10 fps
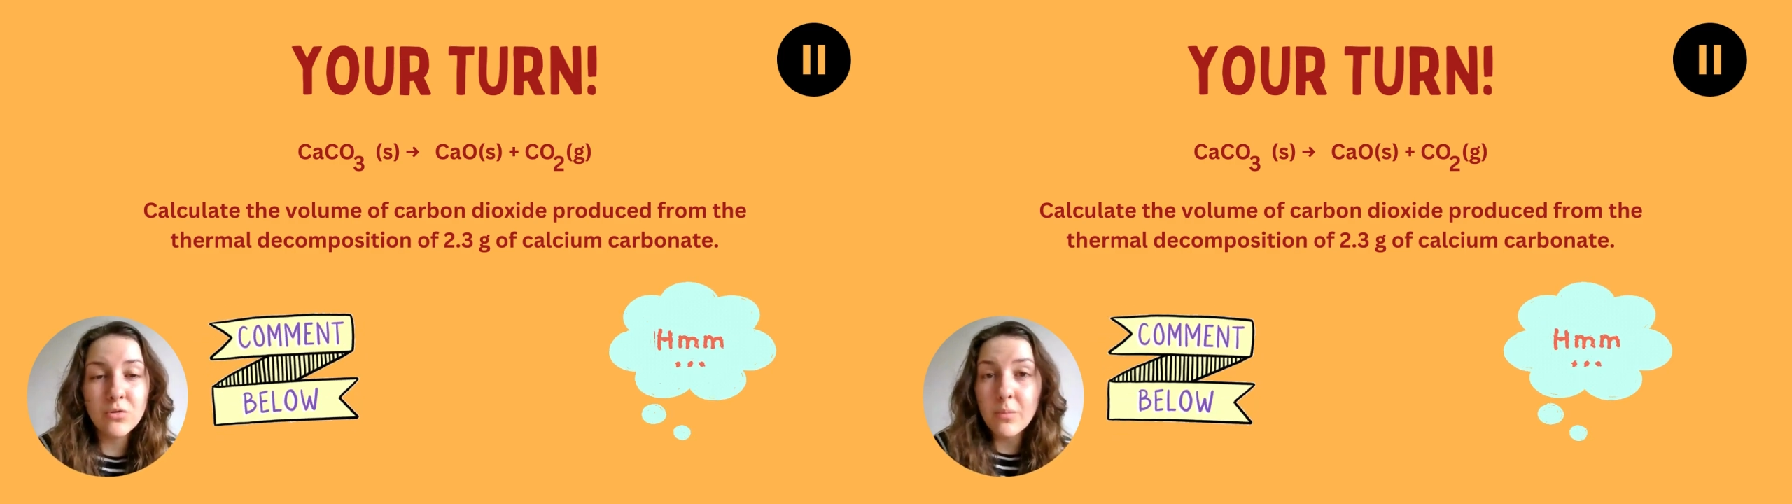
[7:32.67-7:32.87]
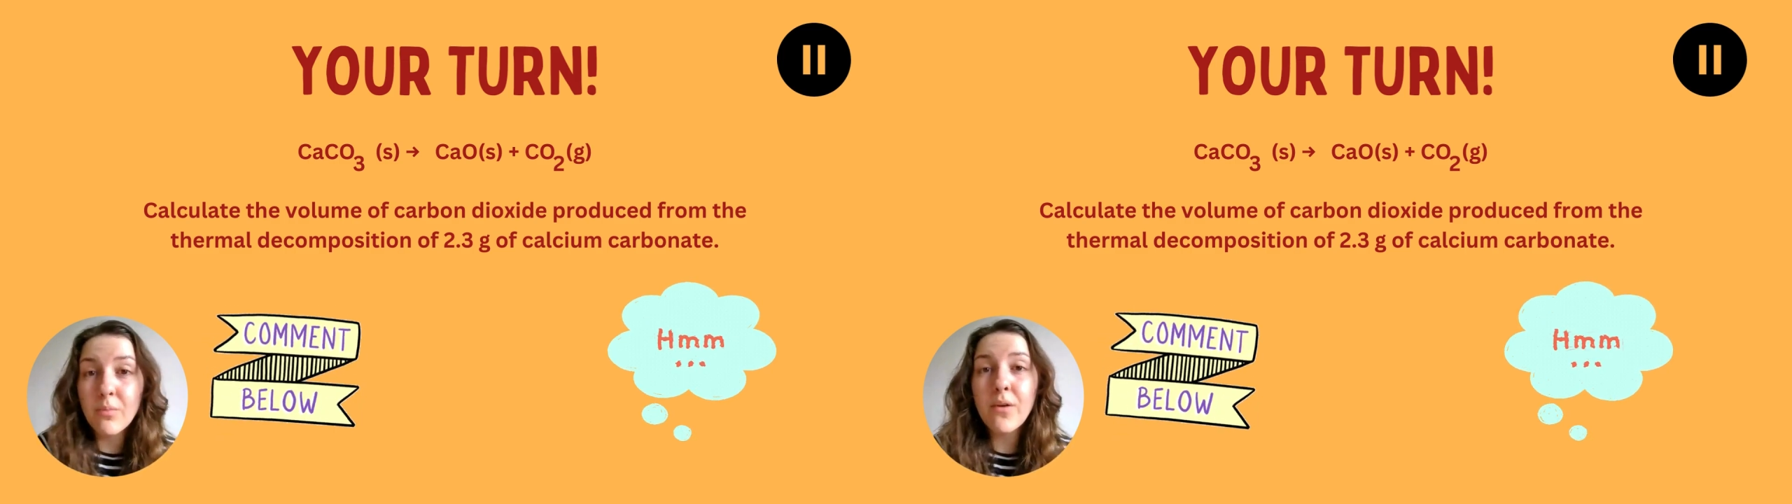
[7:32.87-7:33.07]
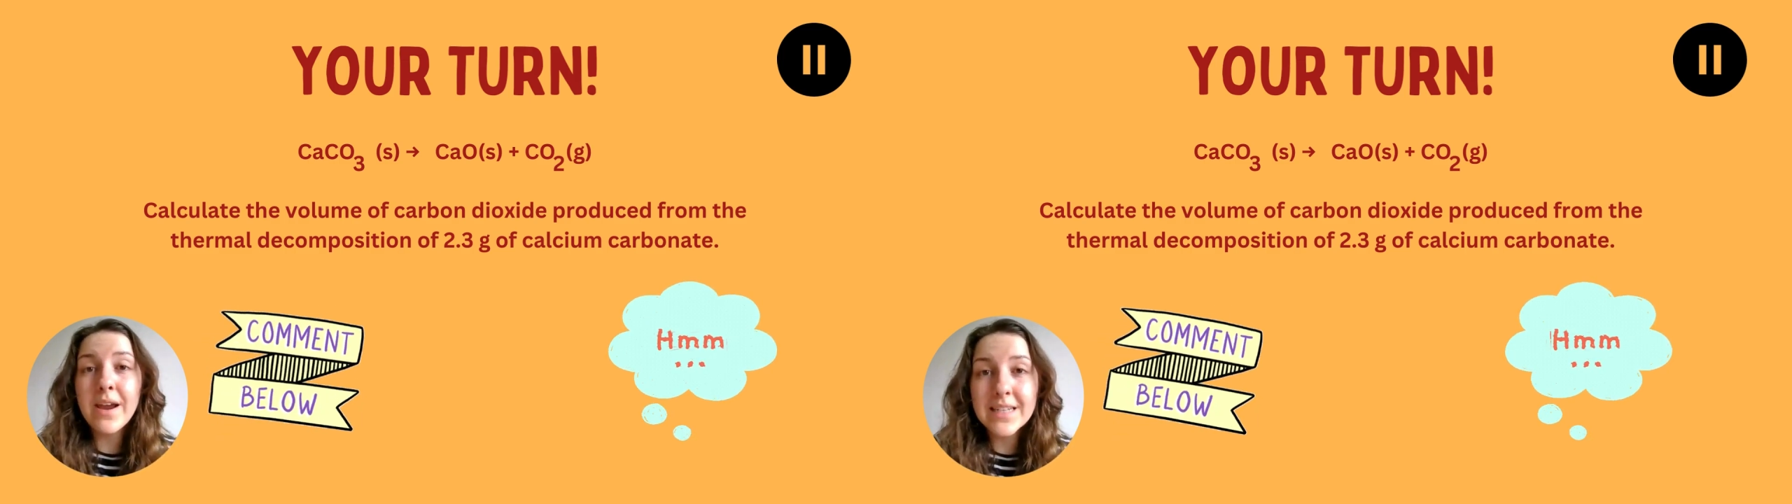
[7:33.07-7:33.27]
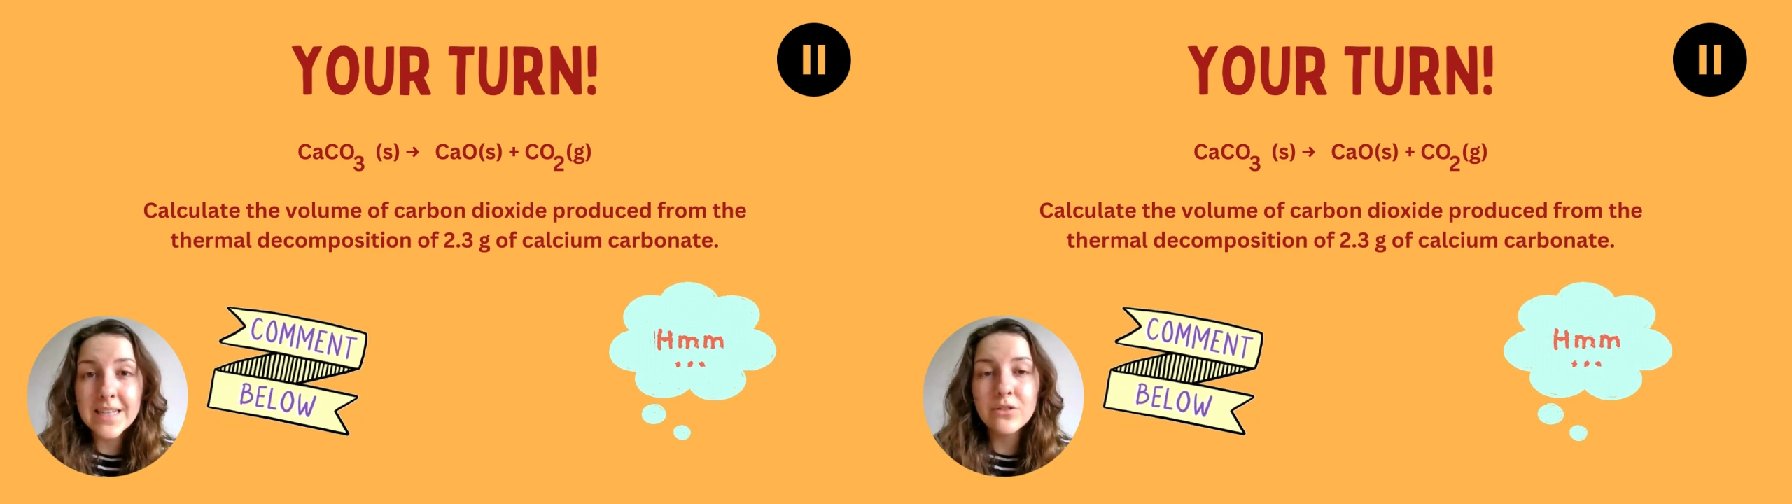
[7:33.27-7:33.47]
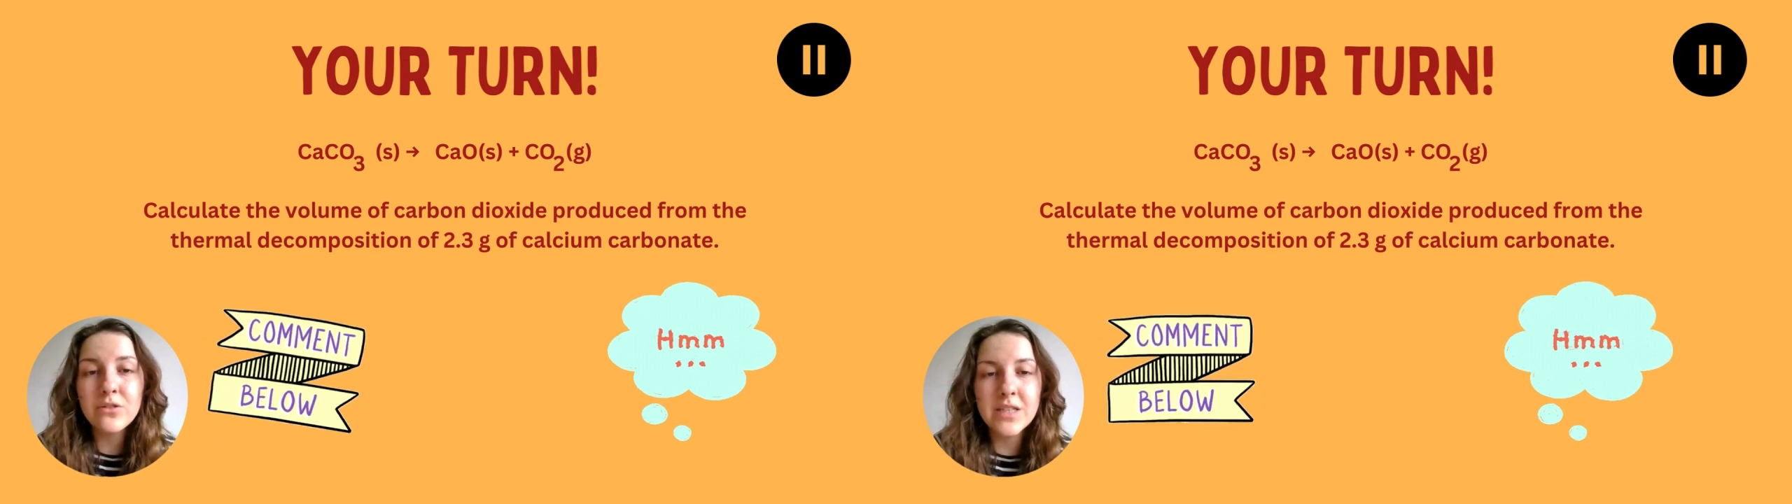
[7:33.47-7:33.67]
or the
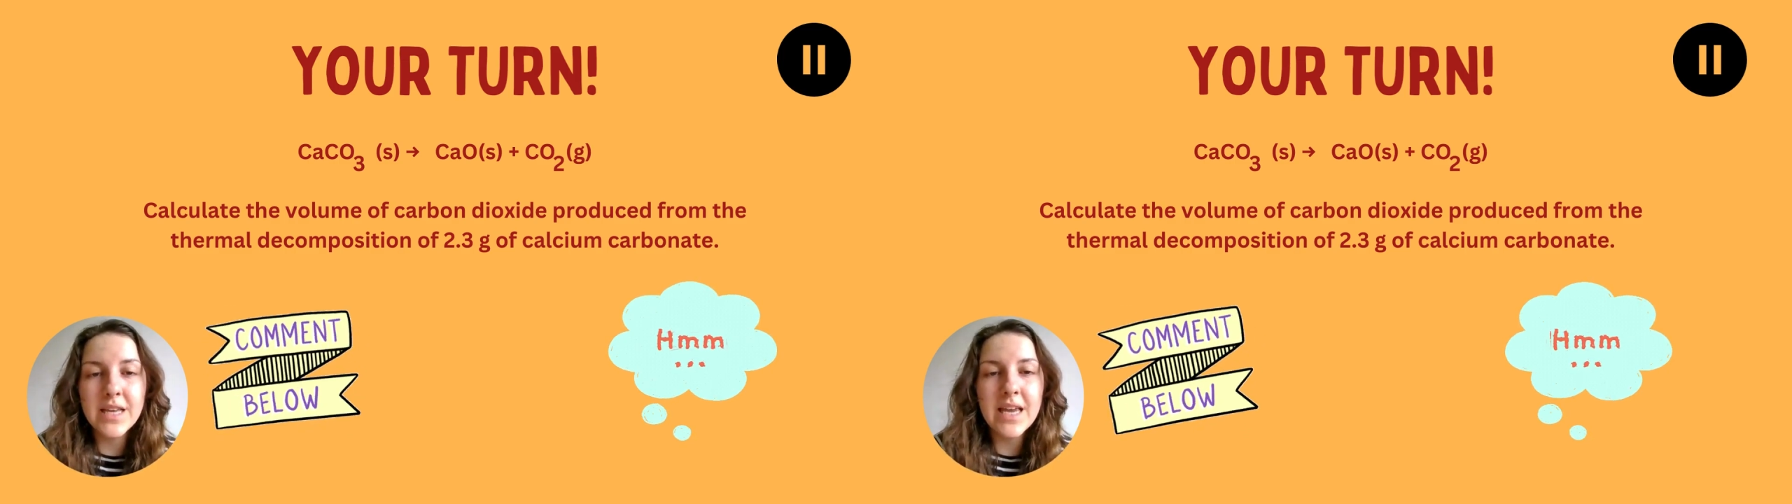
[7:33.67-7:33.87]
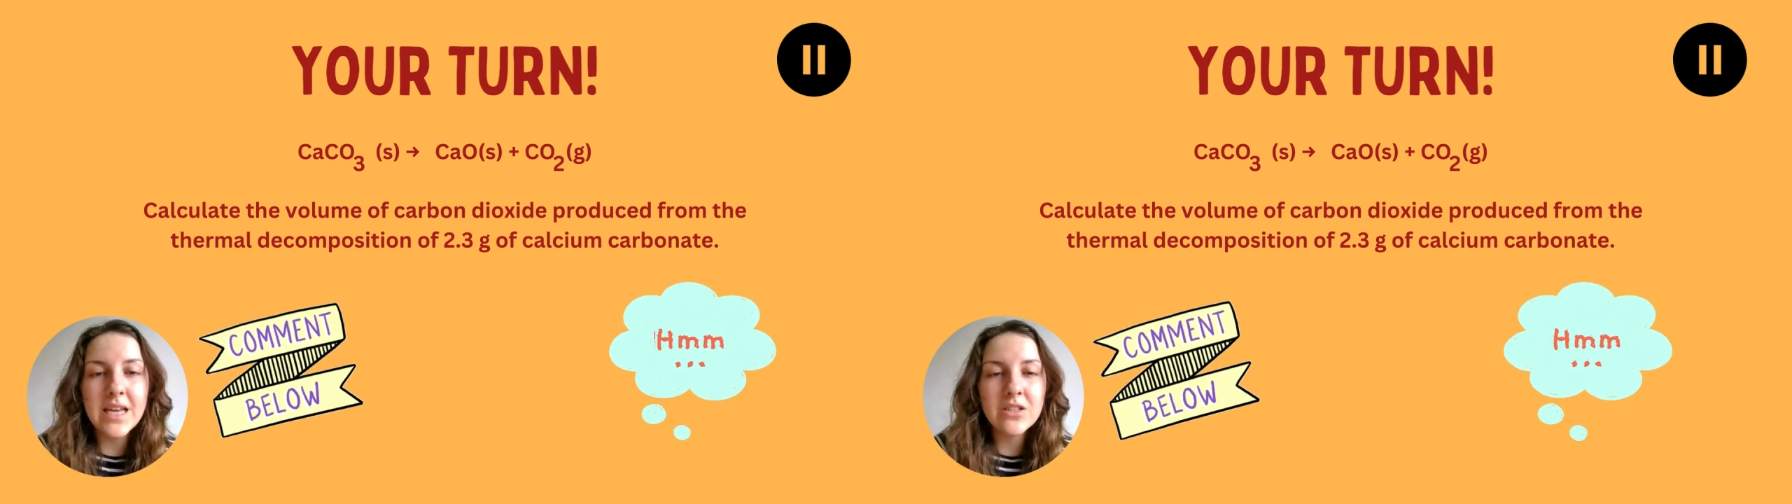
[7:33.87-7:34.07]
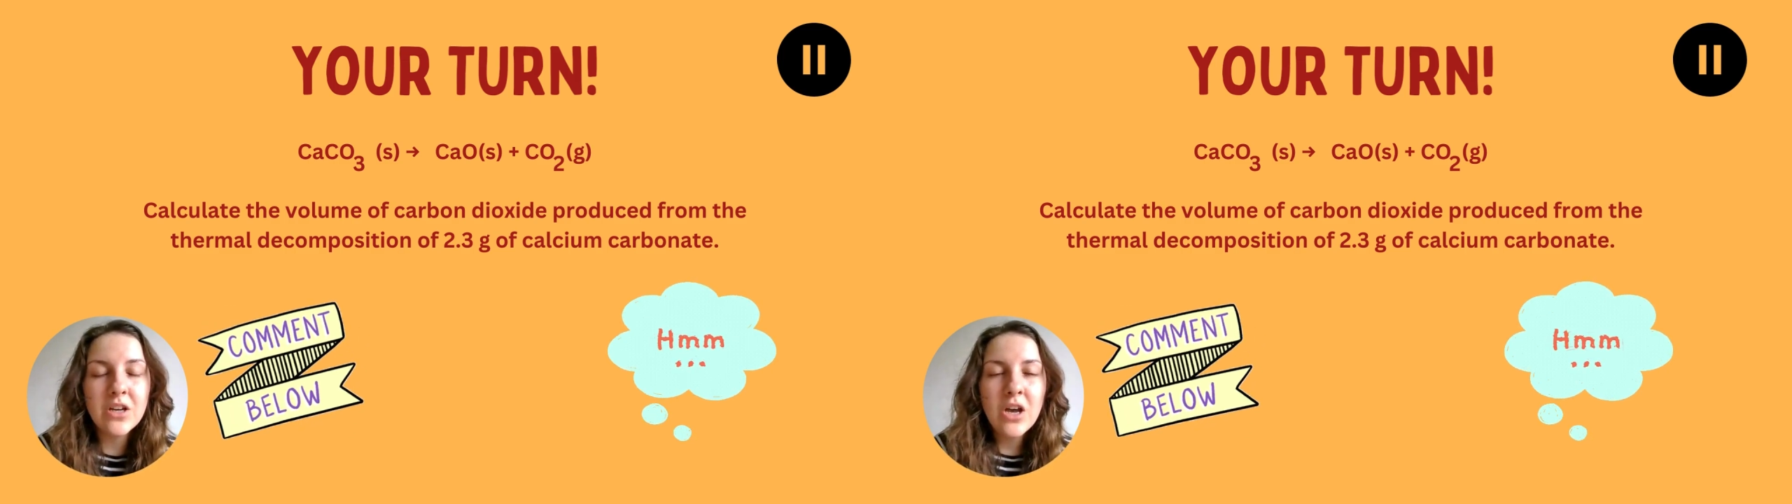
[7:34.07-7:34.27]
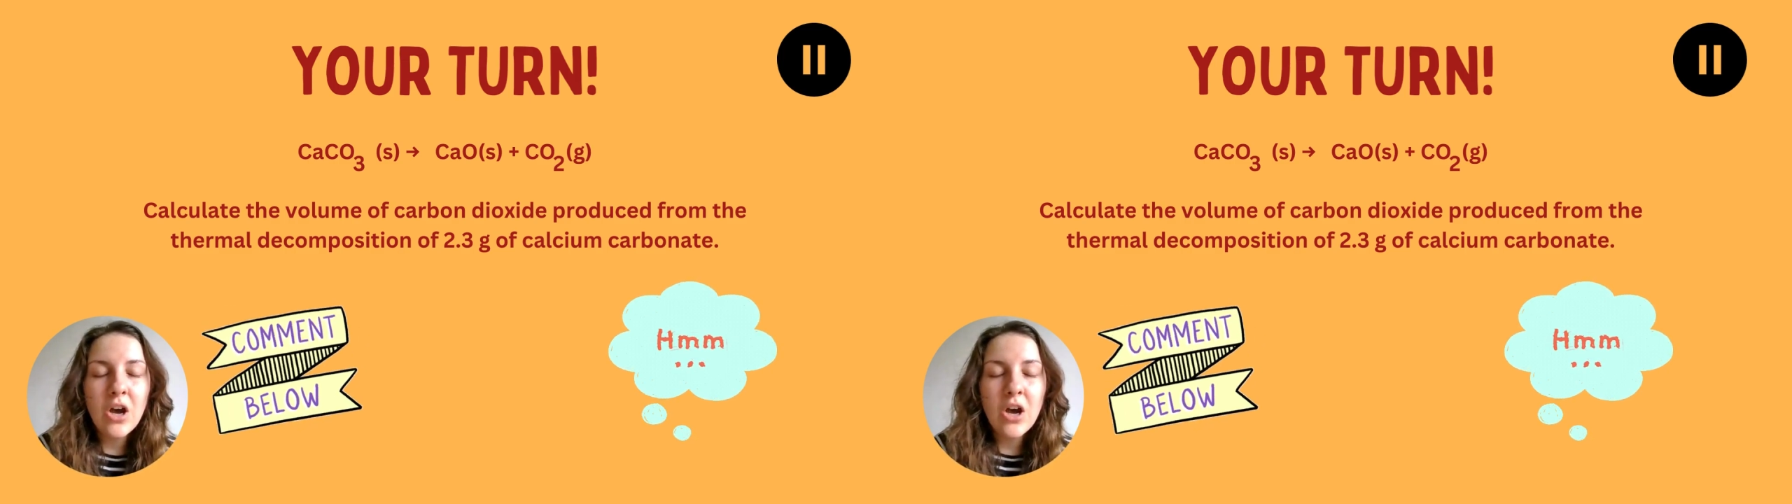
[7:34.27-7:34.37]
breakdown using heat